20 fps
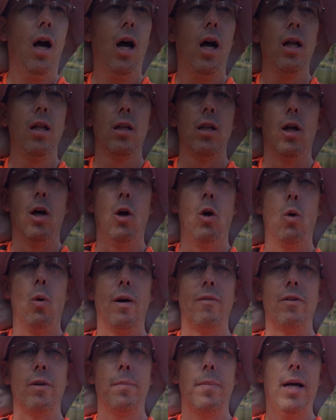Hello,
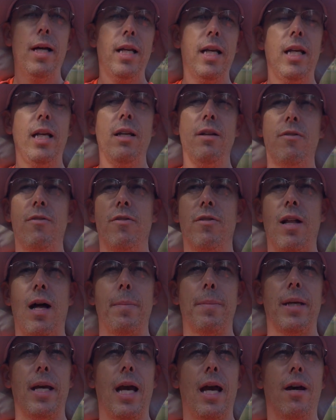everybody.
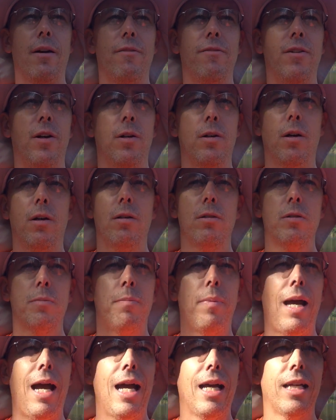Floppy Hat Photos
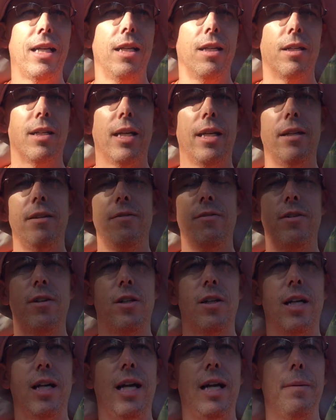back here again
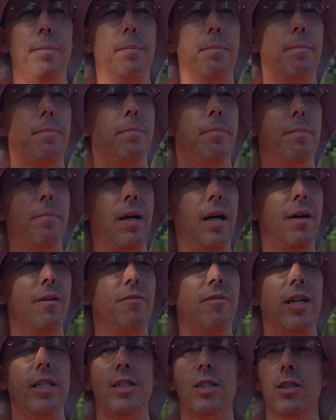for
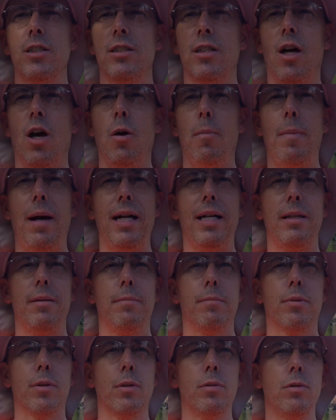Adventures the Almighty
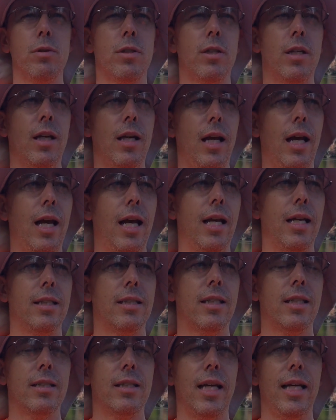Bruce.
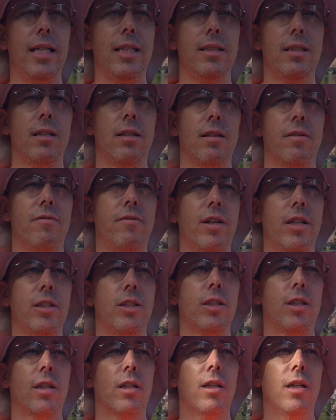And today's little
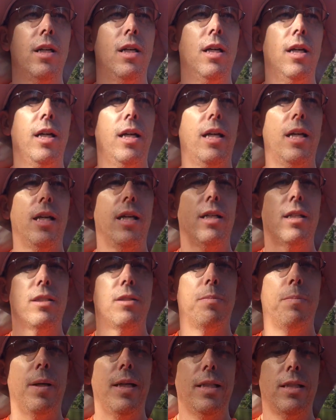adventure
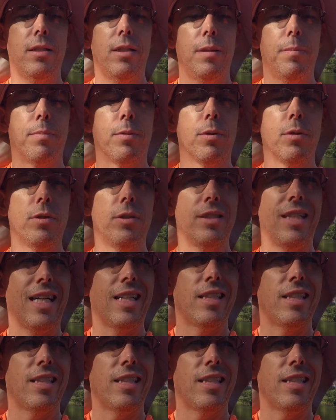is basically Bruce is